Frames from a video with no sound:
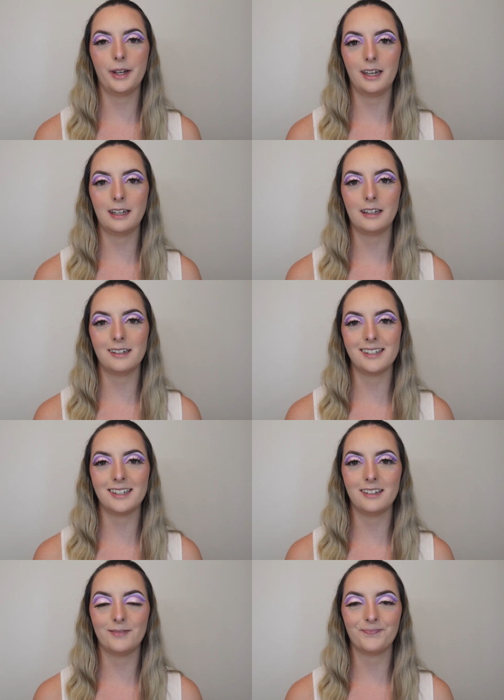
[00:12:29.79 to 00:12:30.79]
And
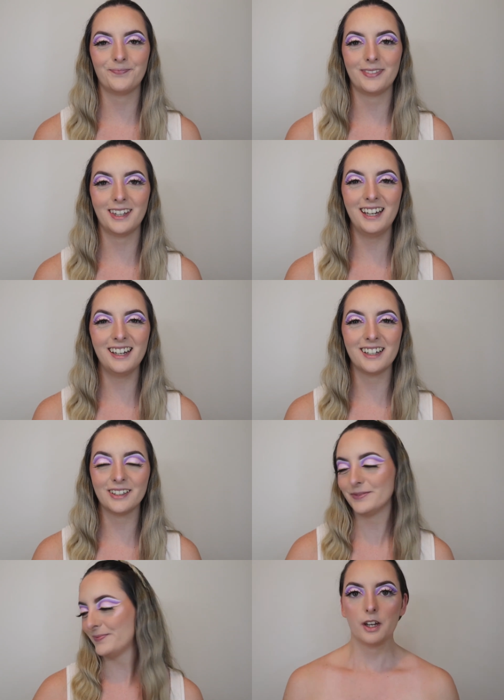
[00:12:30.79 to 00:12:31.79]

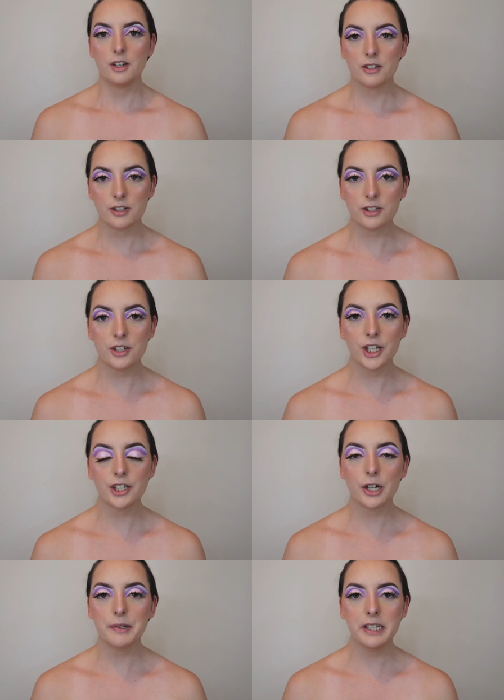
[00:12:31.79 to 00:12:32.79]
yeah,
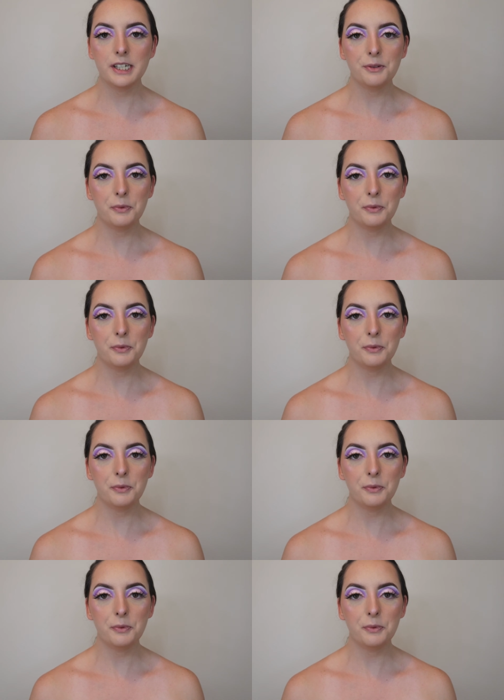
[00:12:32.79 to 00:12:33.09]
so going in